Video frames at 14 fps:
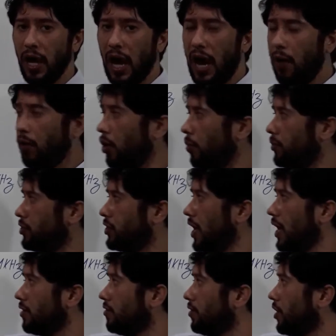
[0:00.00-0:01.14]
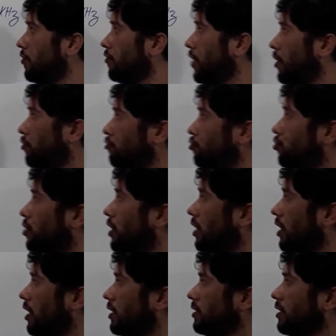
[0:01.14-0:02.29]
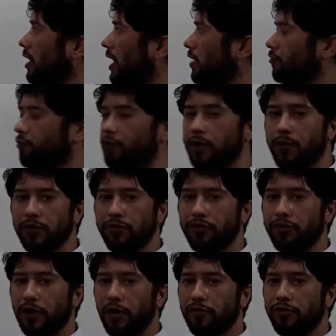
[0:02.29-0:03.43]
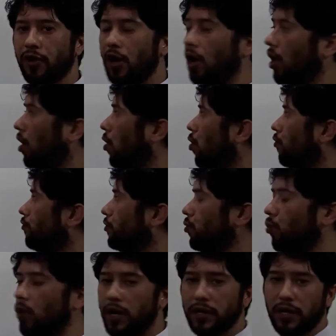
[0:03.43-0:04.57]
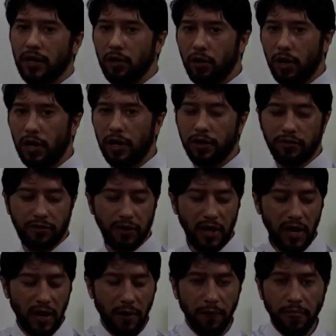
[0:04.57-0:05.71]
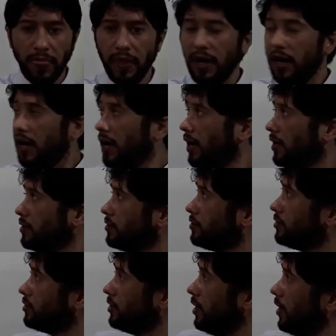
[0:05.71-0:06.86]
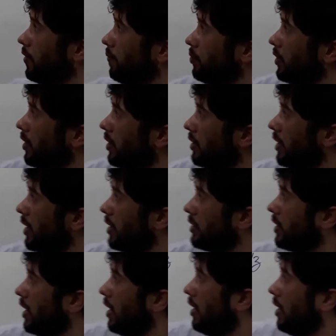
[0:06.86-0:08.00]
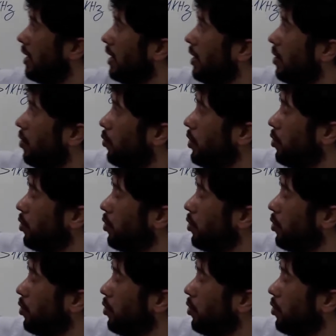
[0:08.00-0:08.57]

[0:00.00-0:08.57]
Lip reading: Our objective is to cut high frequencies over 1 kHz and see that we